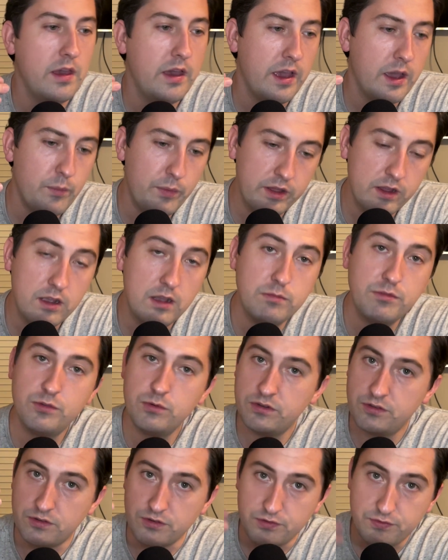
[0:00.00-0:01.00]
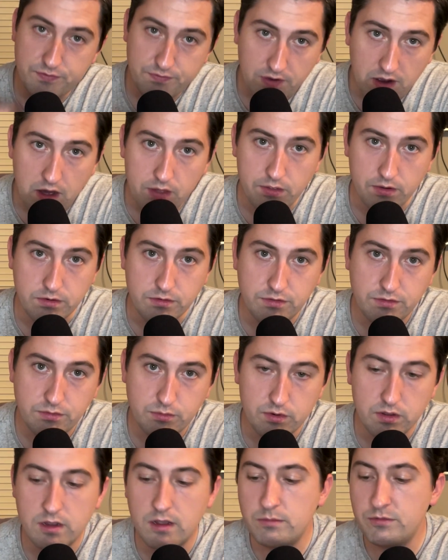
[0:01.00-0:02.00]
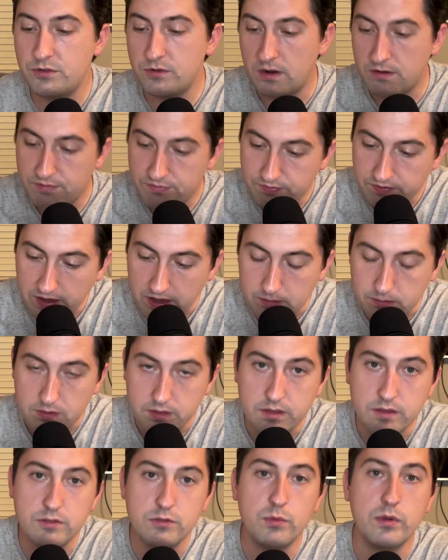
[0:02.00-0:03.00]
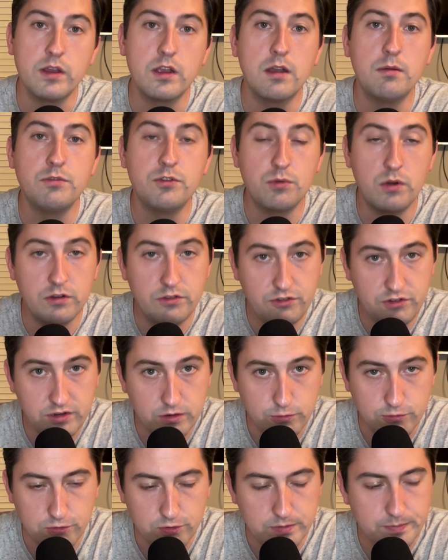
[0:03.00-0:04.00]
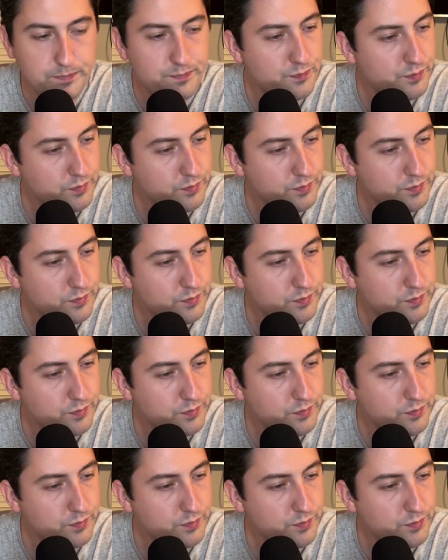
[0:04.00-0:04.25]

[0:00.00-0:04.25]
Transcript: And when it comes to us as fathers, when it comes to our families, when it comes to our children,